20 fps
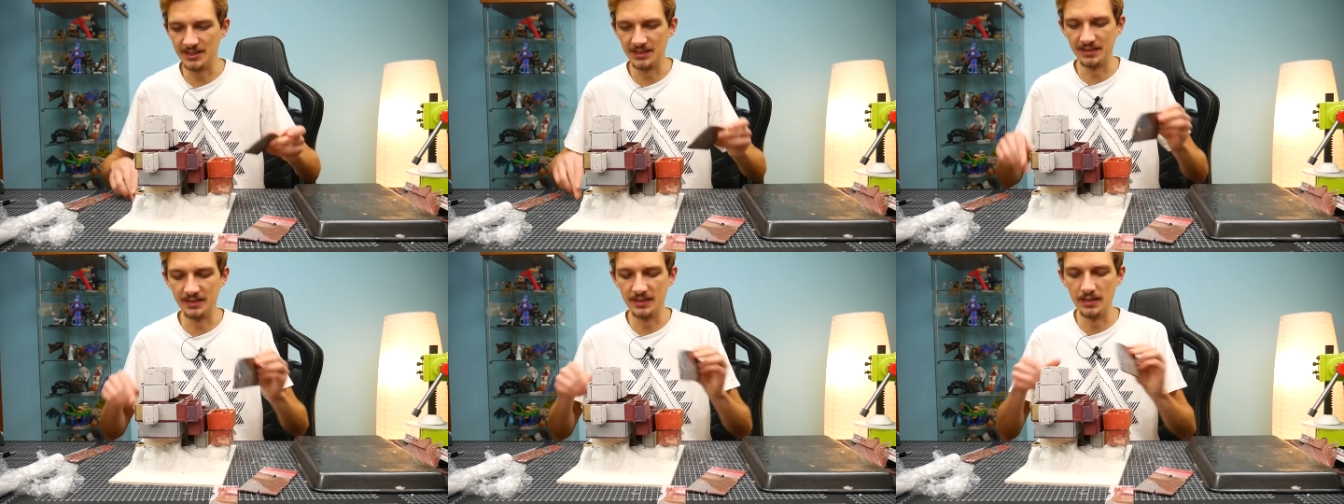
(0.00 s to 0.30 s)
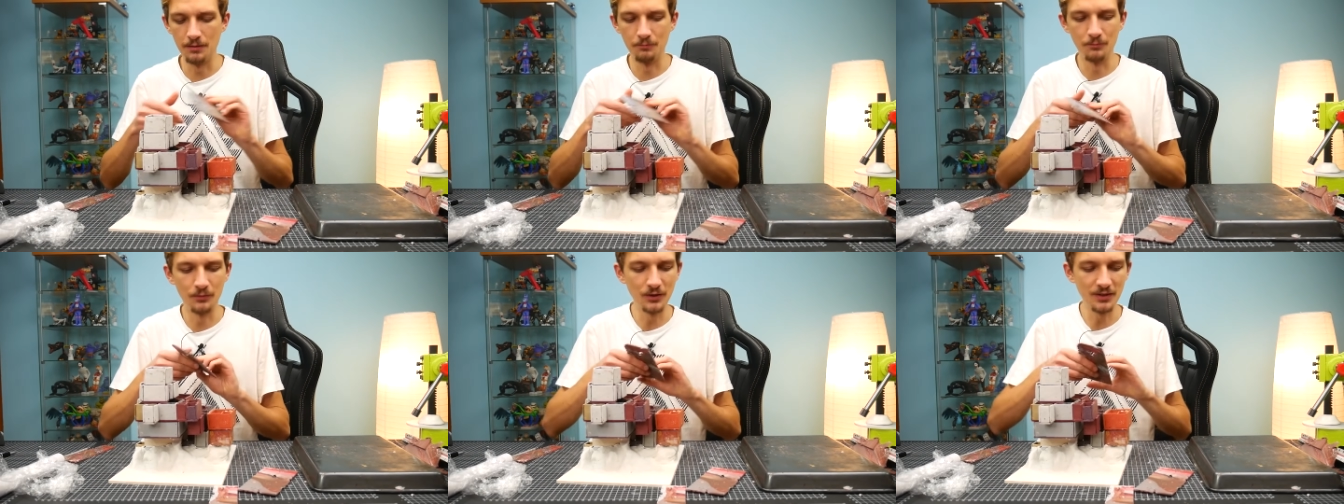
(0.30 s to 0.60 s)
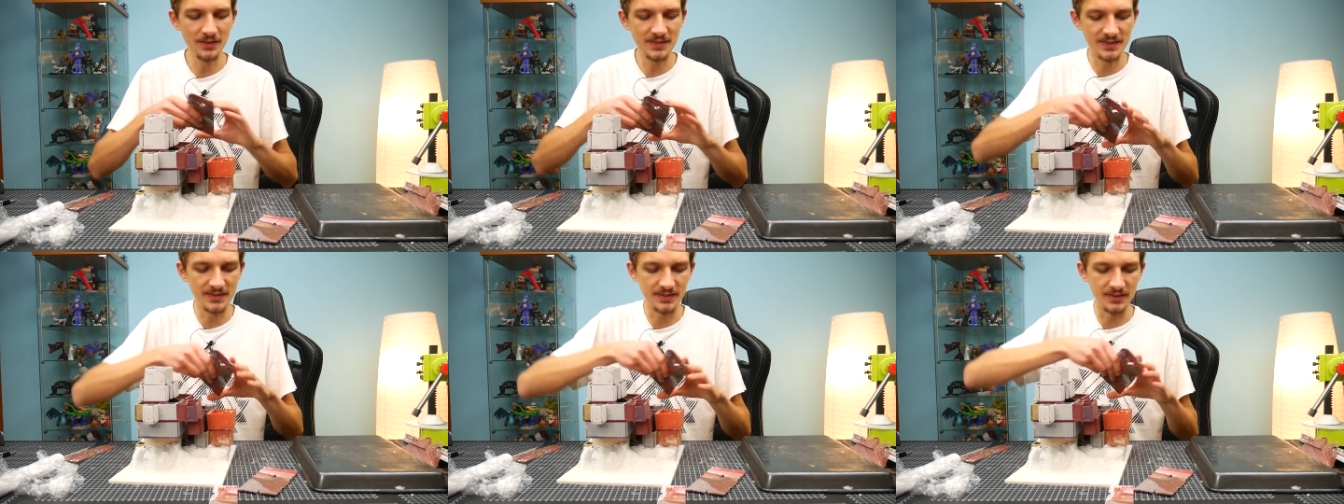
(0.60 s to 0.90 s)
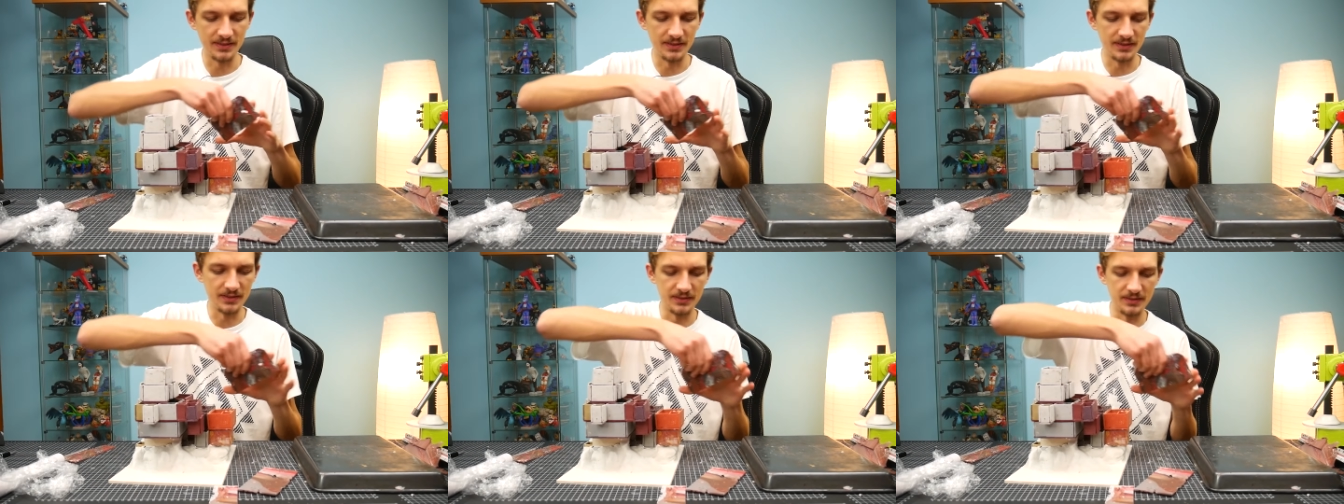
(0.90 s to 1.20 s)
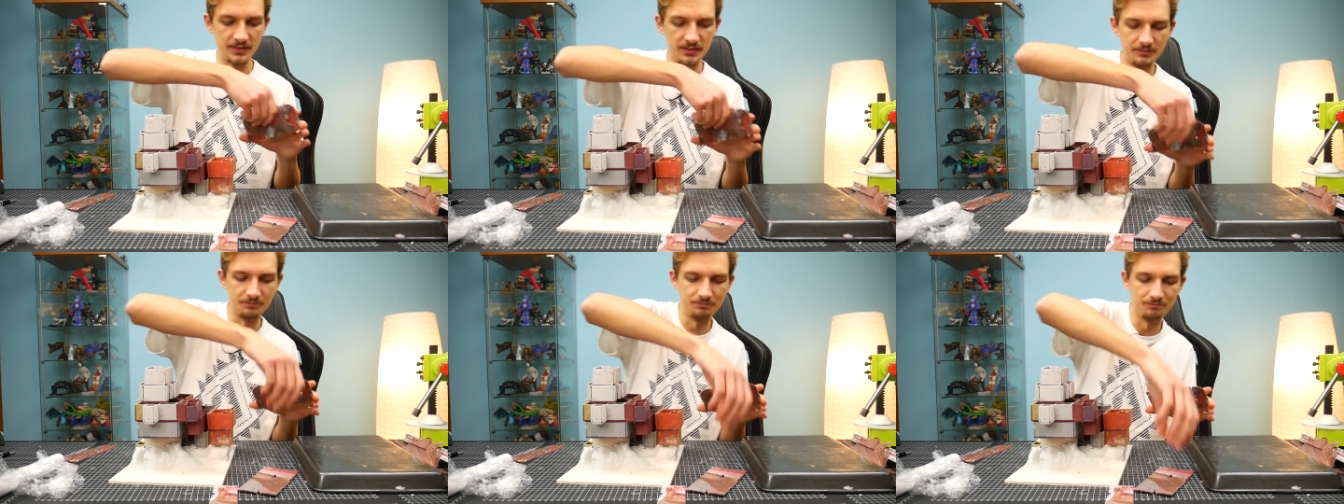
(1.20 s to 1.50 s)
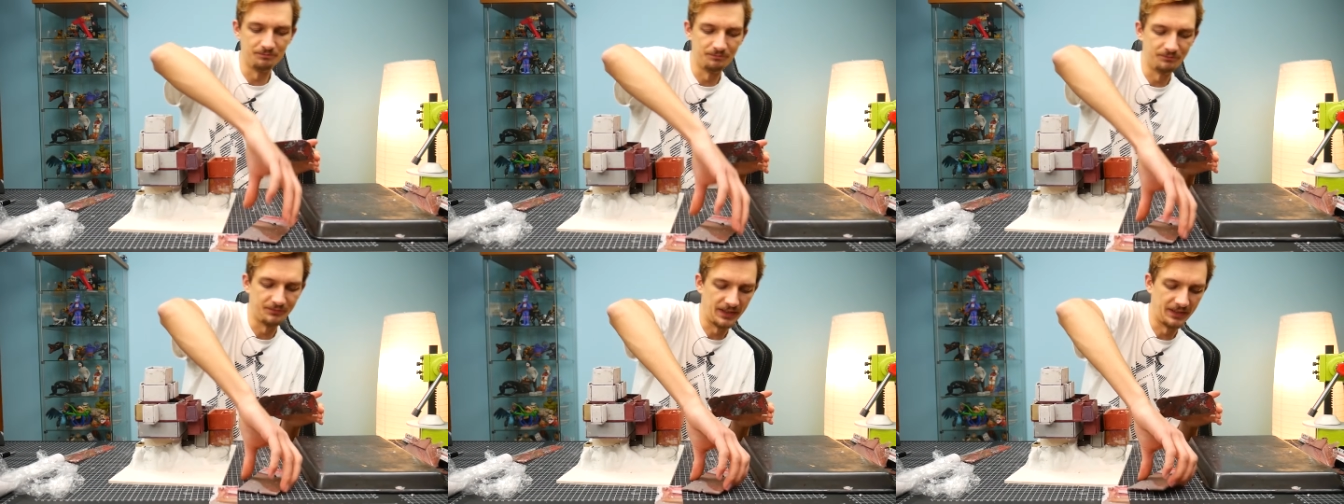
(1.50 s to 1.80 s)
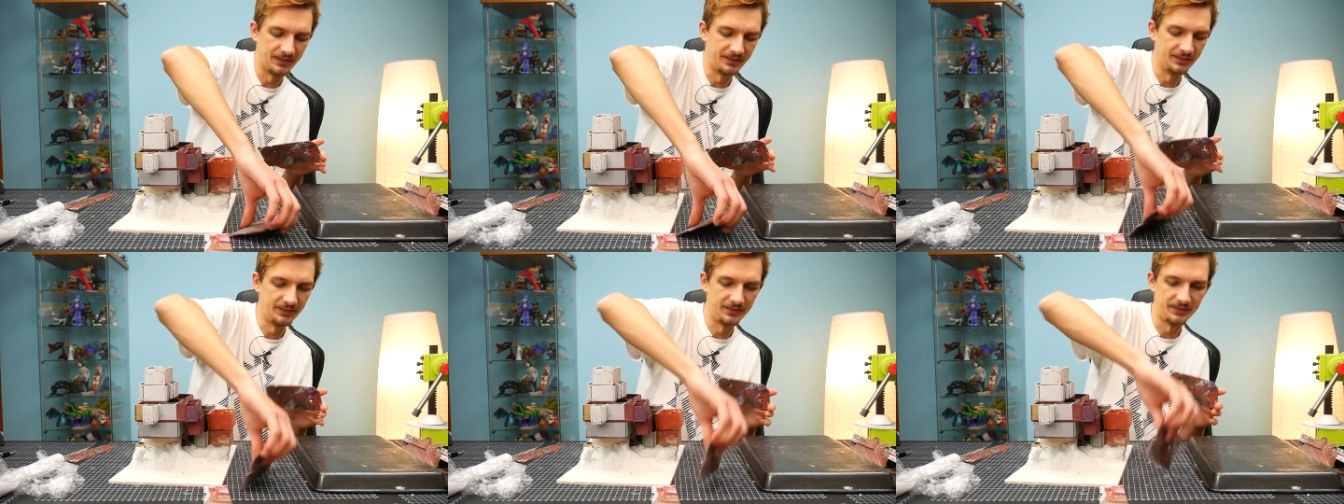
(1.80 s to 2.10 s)
gentlemen, um,
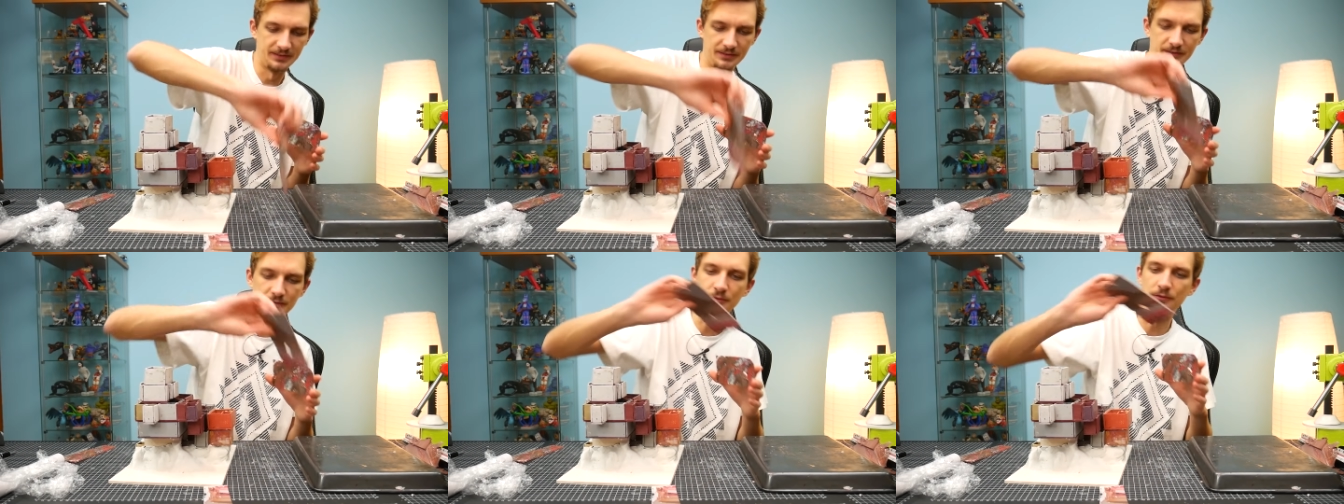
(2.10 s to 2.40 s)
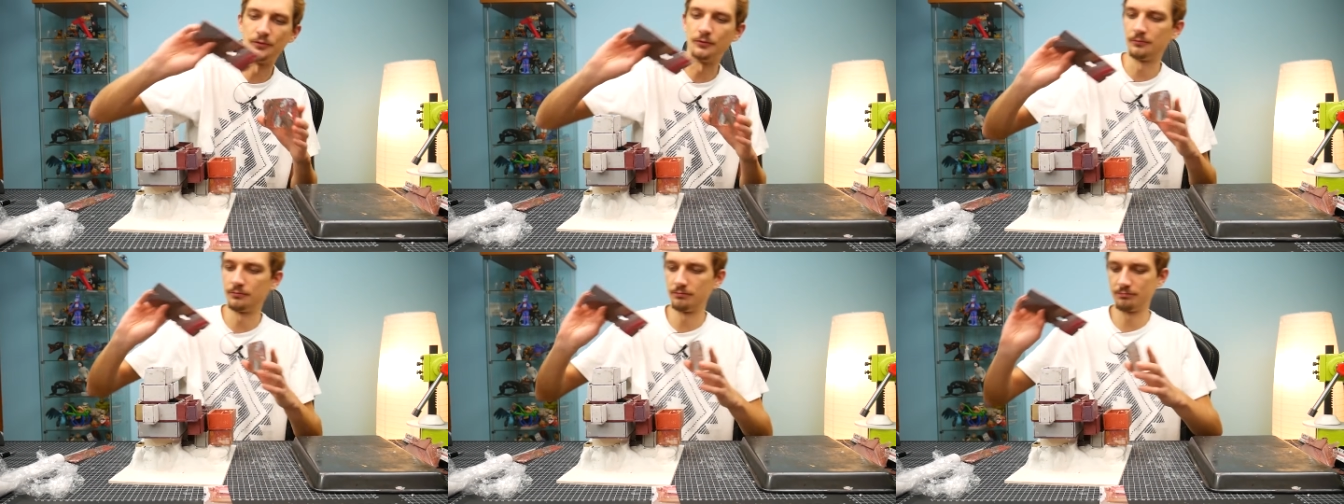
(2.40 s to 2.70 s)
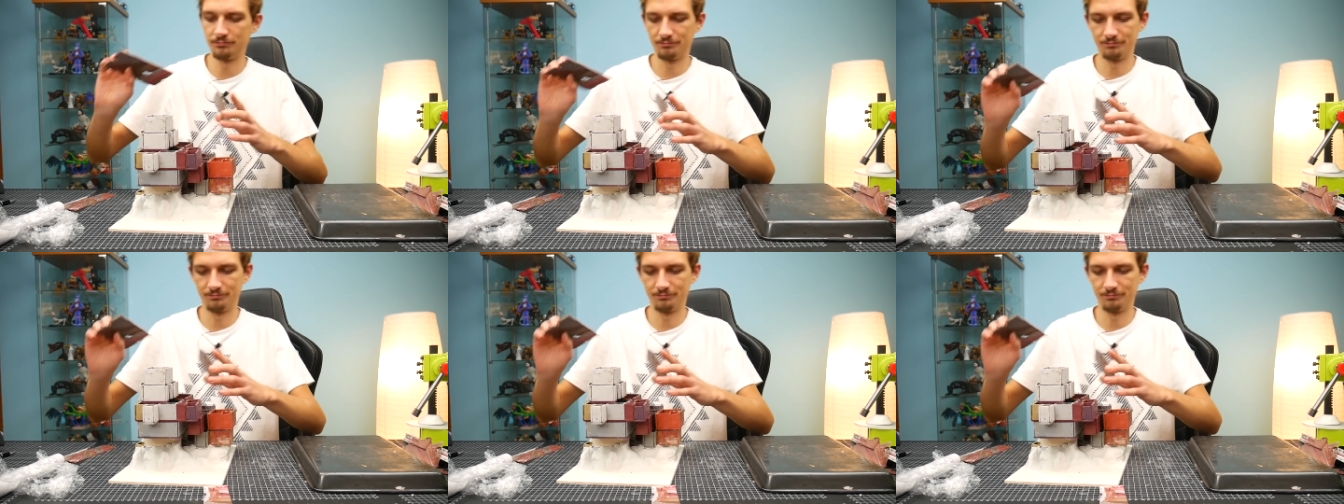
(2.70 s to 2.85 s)
and you know,